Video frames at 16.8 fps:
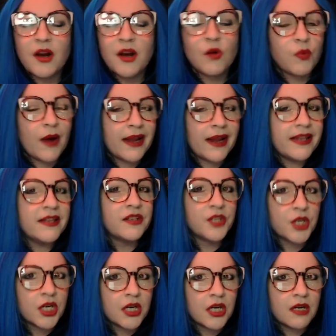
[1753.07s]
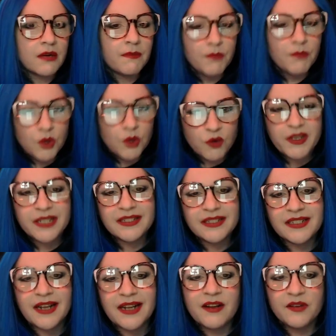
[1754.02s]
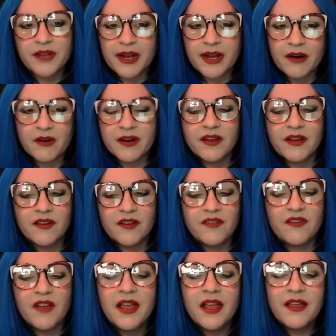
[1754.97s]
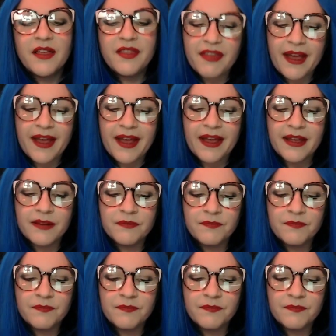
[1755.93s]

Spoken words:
a regular movie-style narrative that